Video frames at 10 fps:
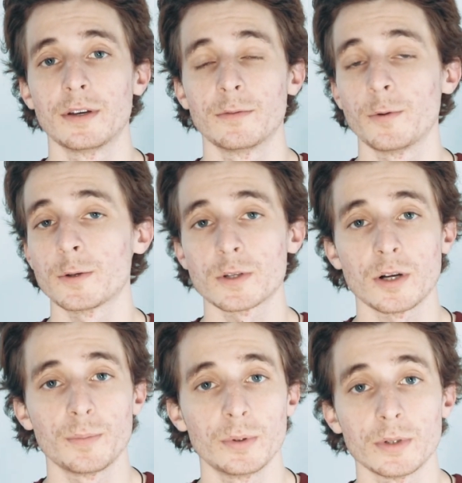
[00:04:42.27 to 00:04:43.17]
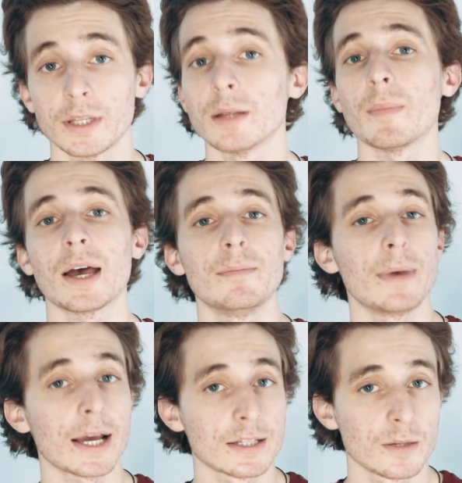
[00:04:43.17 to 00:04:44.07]
For example, in the Mad
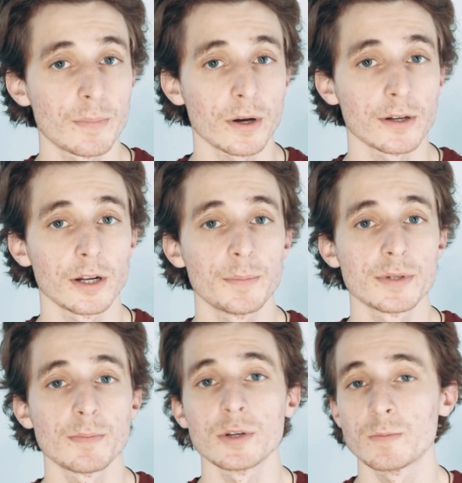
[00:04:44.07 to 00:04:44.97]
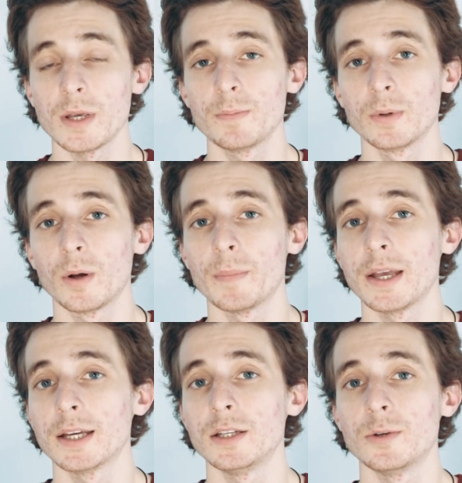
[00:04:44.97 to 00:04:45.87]
Max apocalypse, most people are
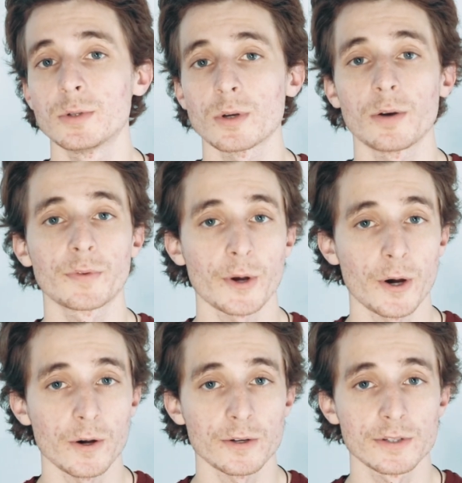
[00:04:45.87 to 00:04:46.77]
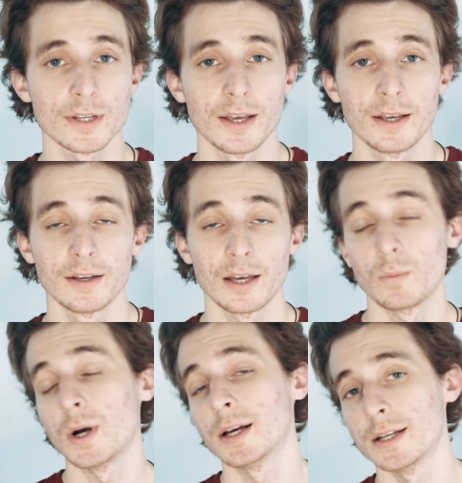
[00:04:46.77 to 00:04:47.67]
making use of cars, and
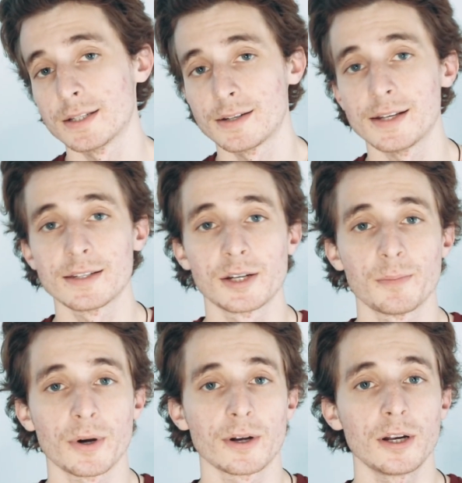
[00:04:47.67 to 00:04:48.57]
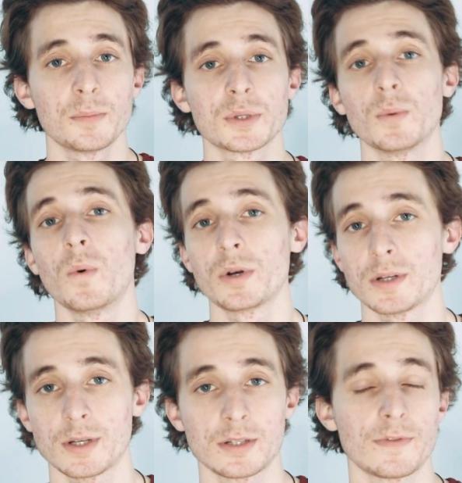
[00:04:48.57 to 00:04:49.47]
while it is a desert apocalypse so
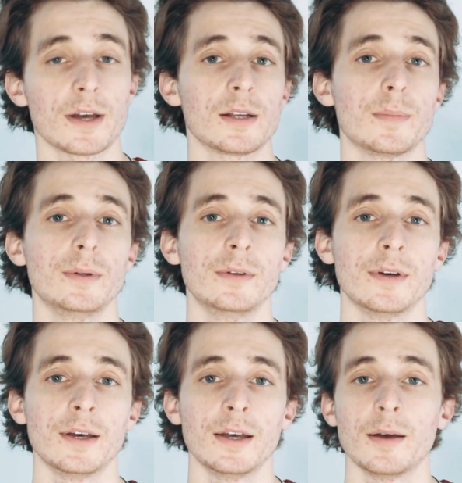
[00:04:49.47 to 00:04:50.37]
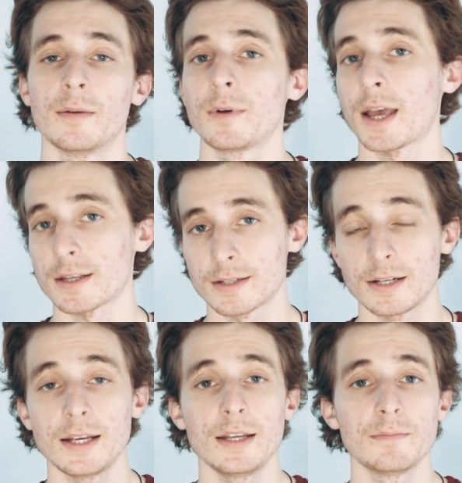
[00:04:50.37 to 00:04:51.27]
water is valuable,
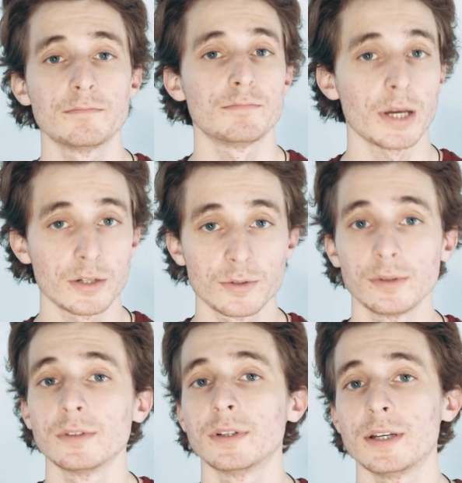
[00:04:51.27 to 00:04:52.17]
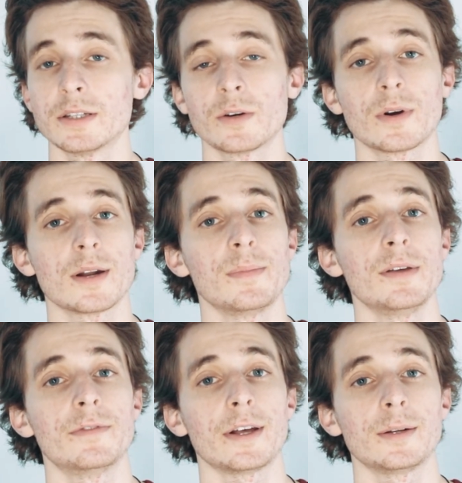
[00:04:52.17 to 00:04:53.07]
gasoline, petrol is
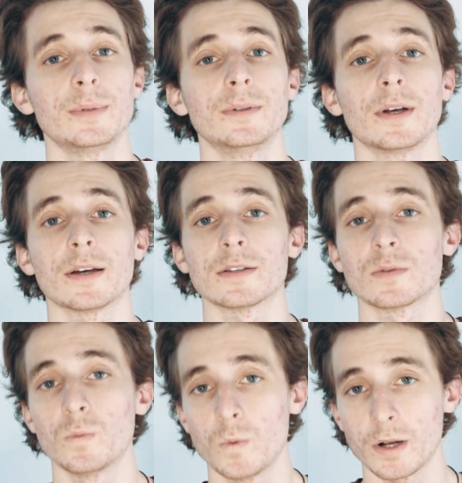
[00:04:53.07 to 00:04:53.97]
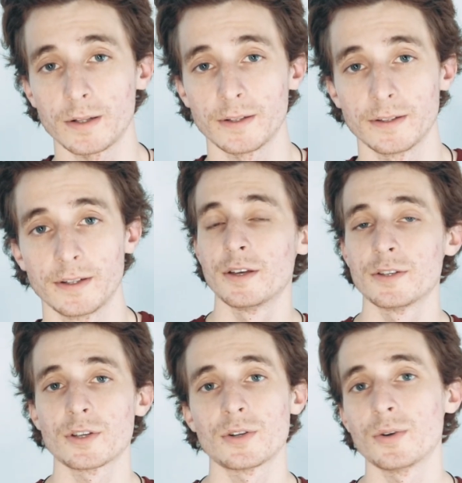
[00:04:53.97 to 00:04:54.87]
incredibly valuable as well.
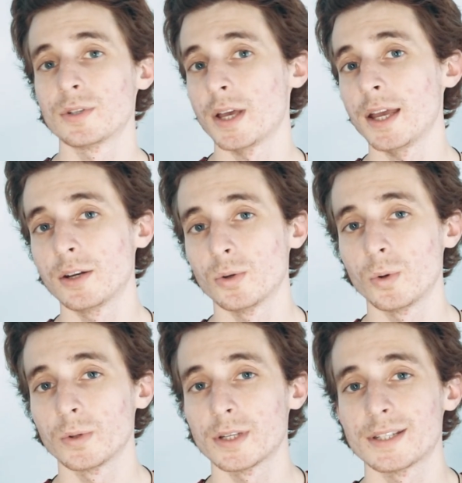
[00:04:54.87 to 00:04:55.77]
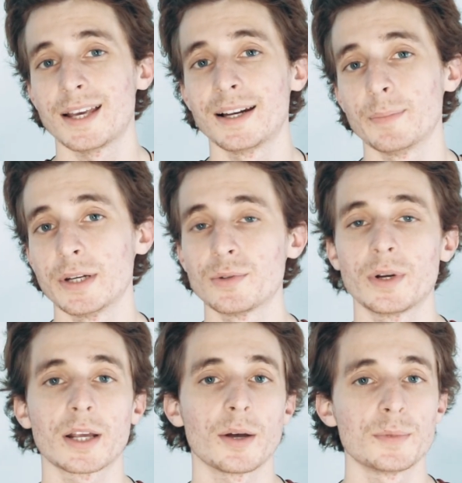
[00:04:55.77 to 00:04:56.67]
So don't ignore this element when
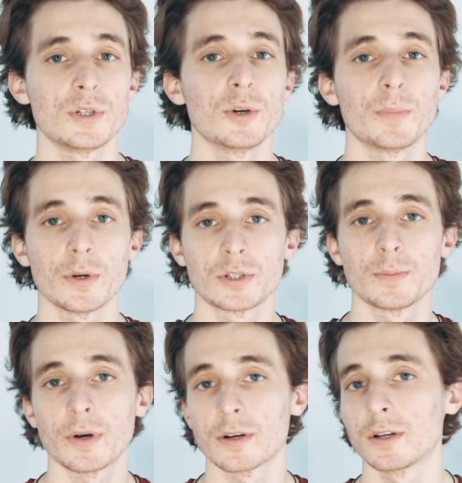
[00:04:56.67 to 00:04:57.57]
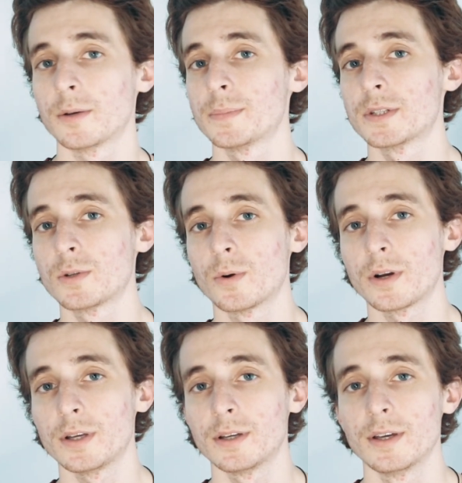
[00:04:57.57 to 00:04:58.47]
it comes to your post-apocalypse
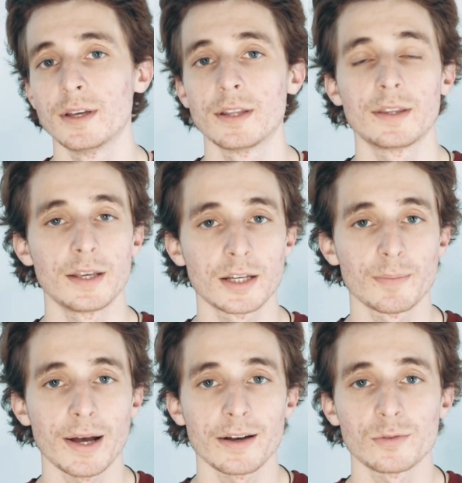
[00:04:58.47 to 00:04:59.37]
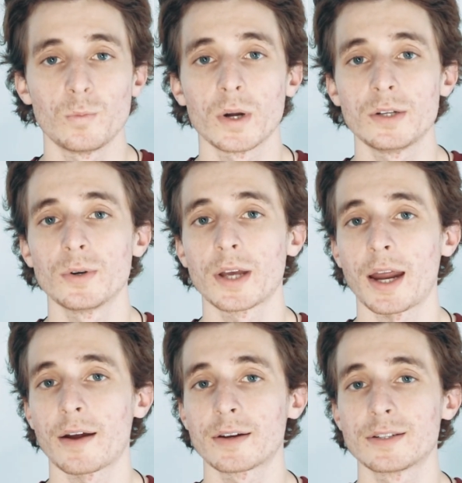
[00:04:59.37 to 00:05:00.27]
story. think about what your
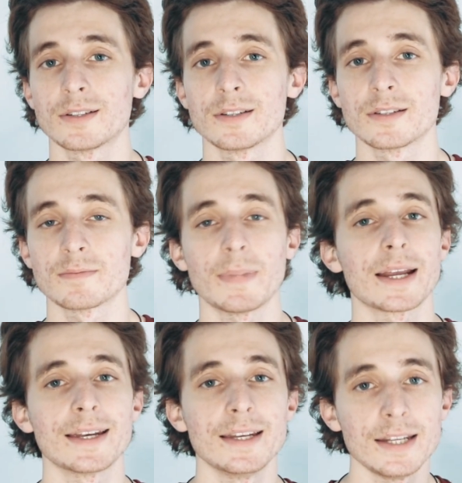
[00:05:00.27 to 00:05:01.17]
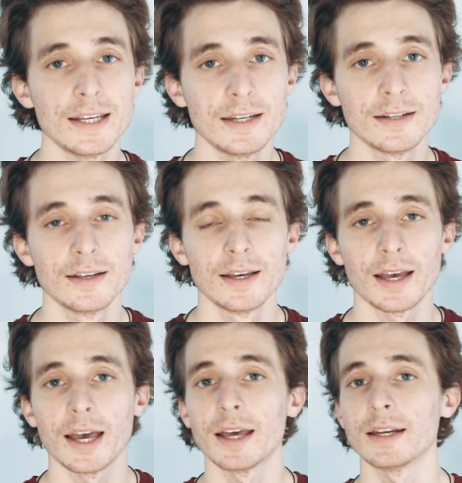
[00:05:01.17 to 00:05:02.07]
characters might need
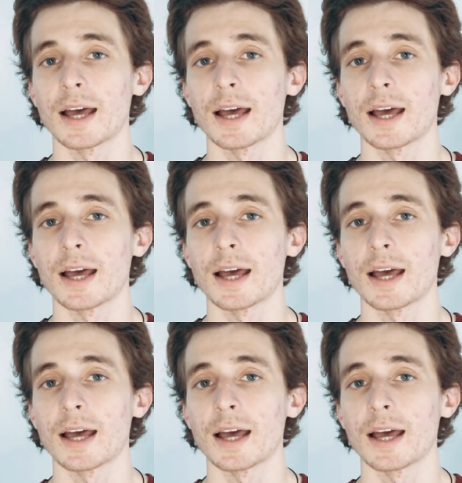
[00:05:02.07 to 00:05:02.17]
and